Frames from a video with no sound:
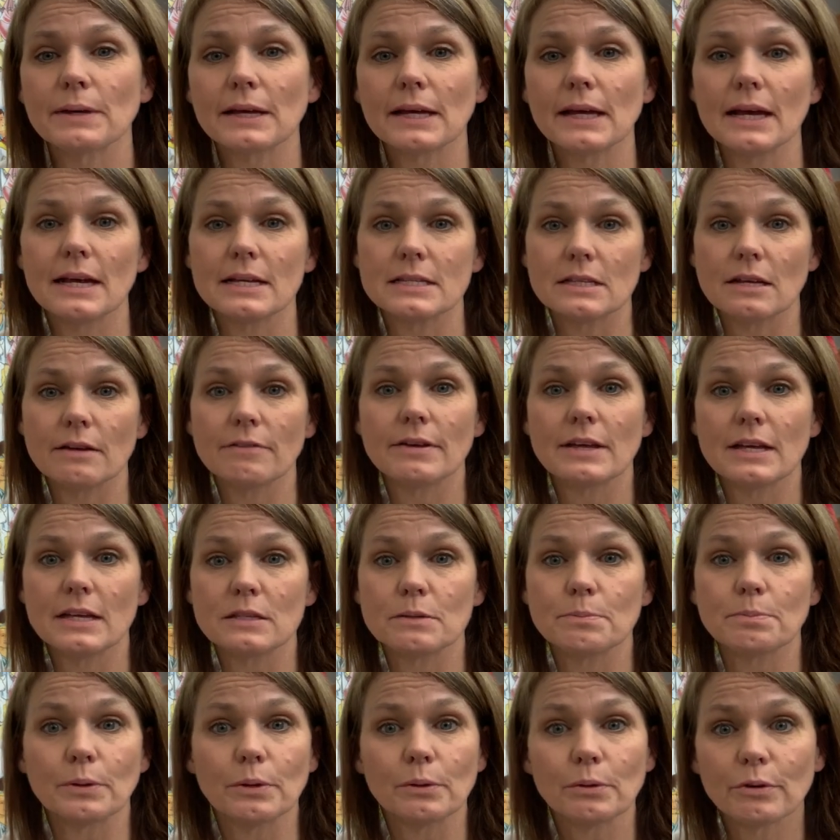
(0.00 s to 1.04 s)
because of
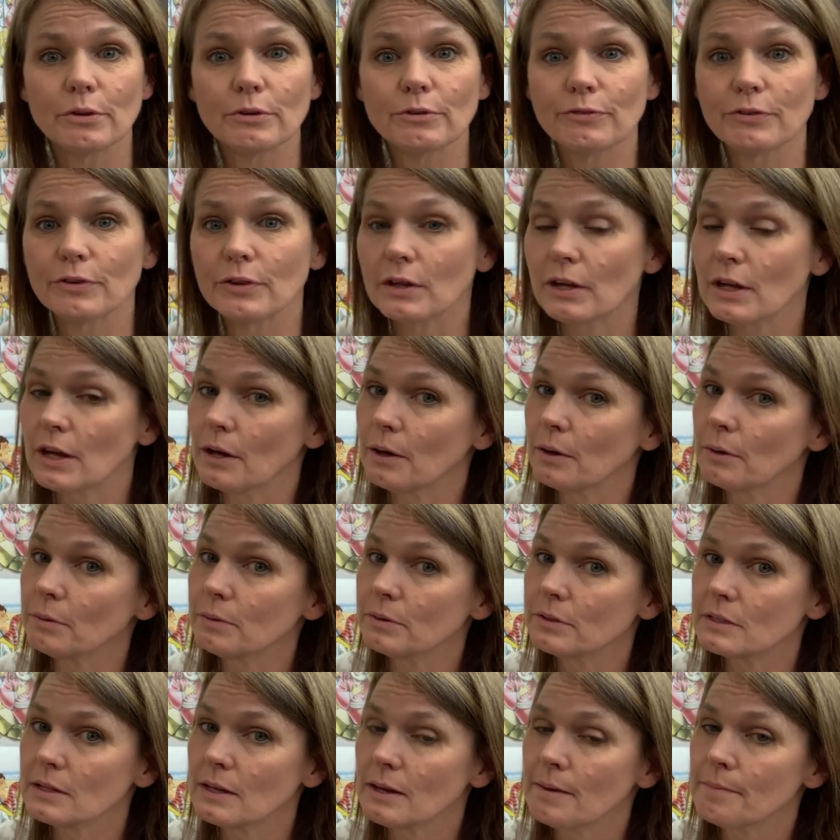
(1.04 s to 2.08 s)
his beautiful
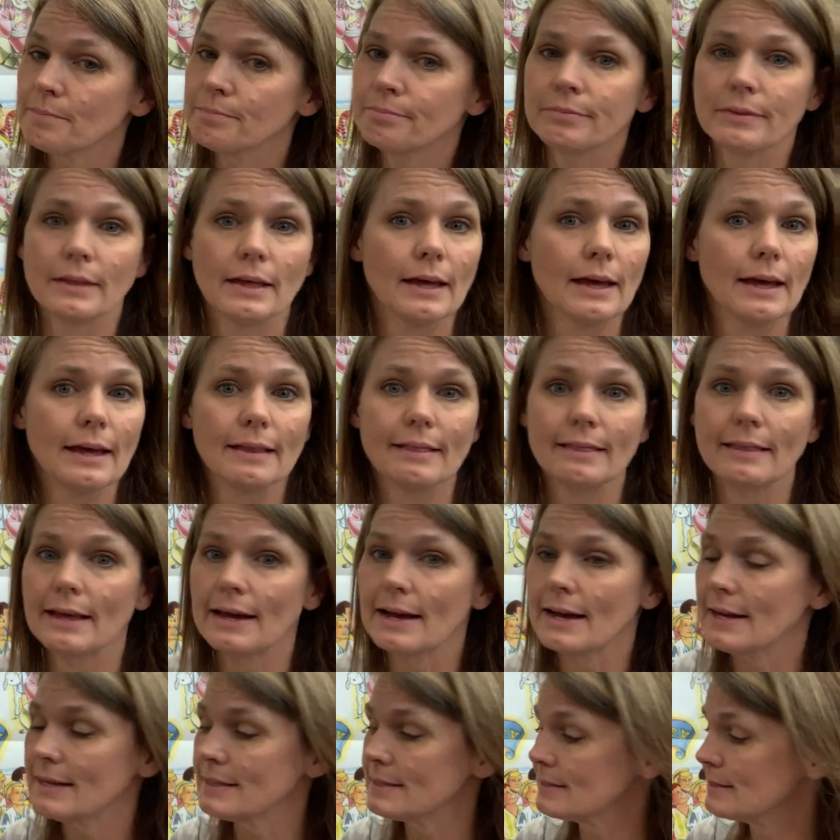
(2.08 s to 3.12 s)
coat? And
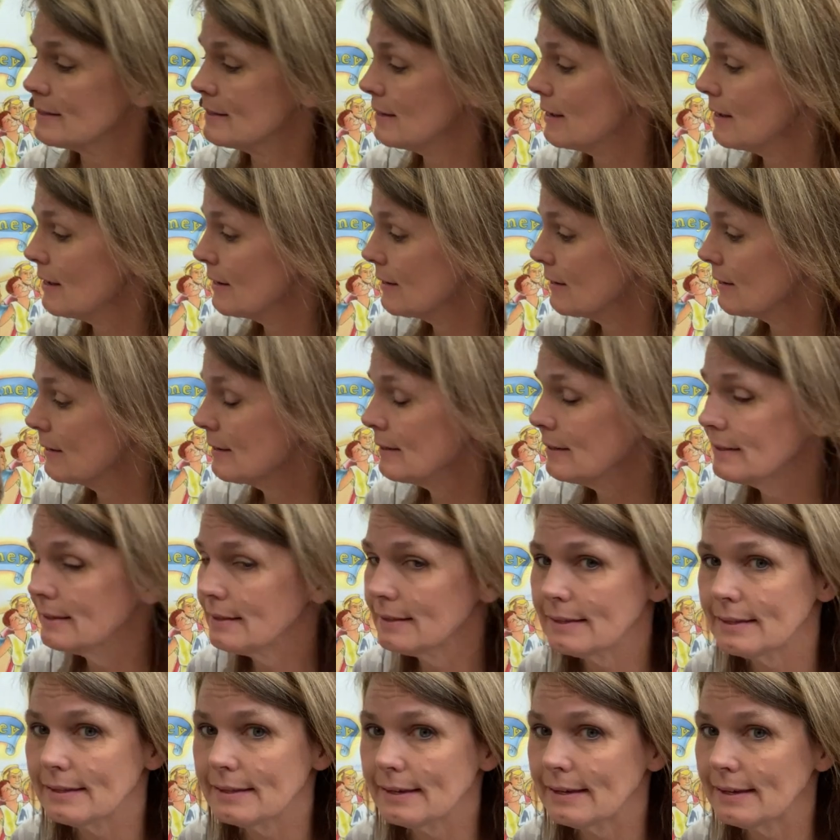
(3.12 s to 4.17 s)
that's not a good
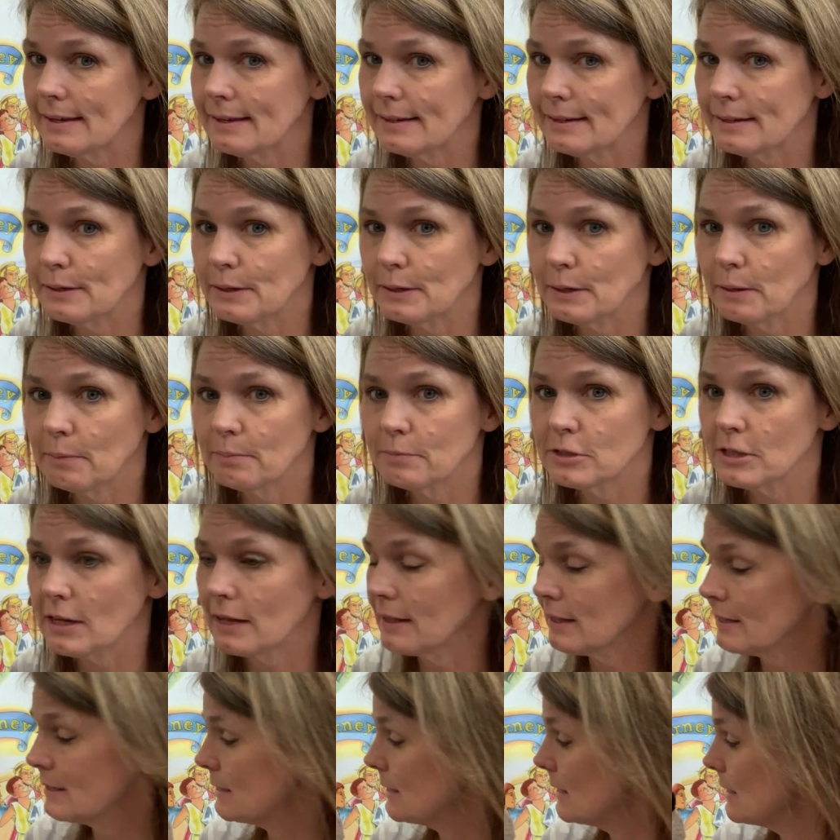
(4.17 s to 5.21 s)
thing. Nope,
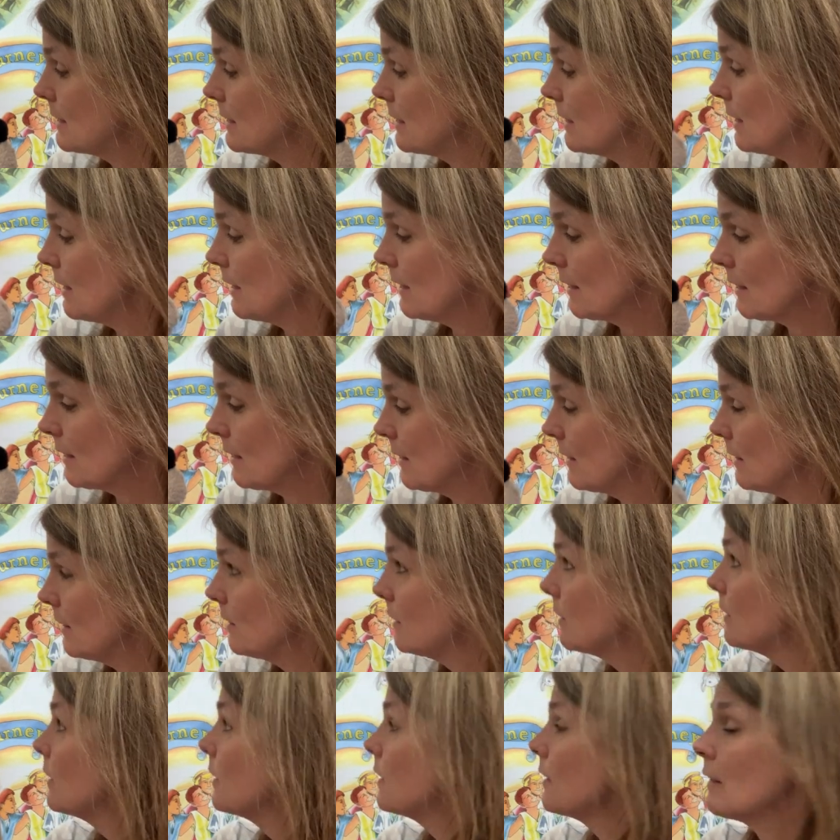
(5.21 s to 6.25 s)
jealousy's not
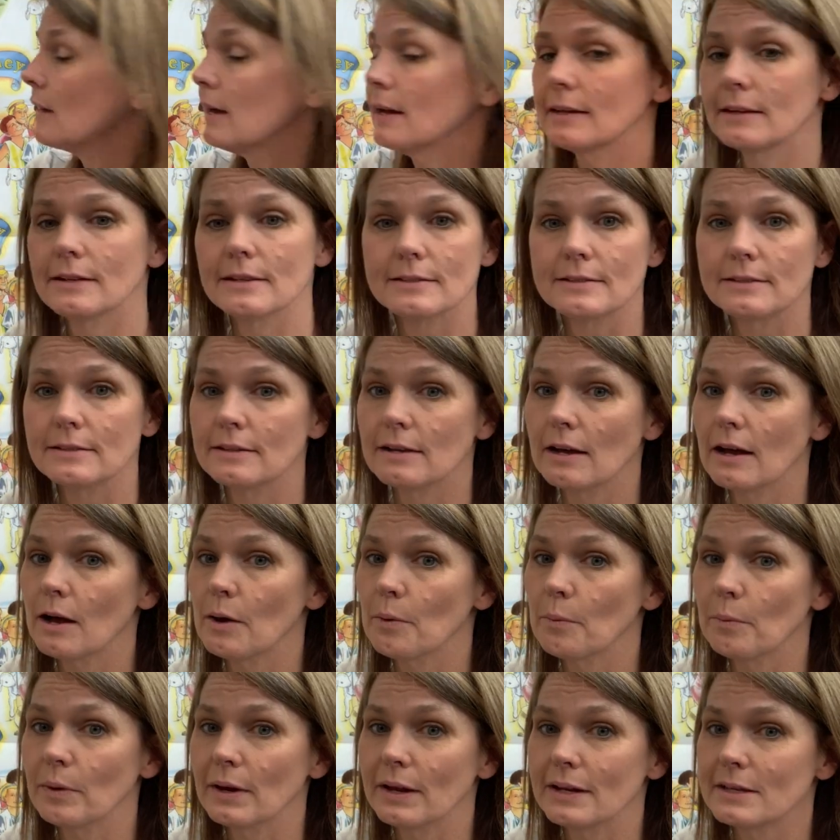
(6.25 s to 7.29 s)
good. God does
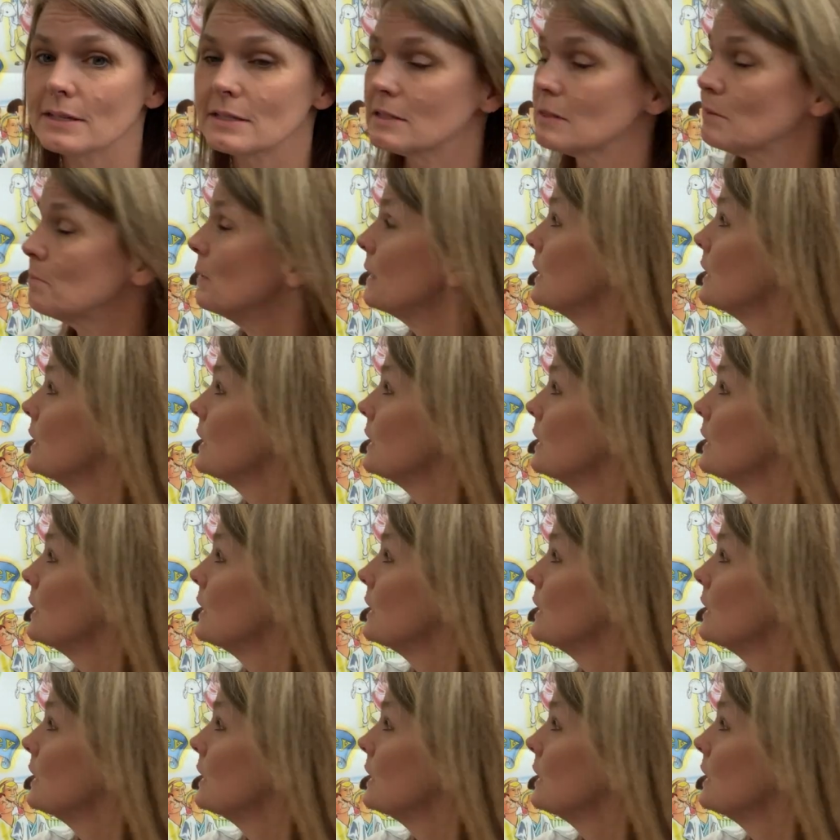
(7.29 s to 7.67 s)
not want us to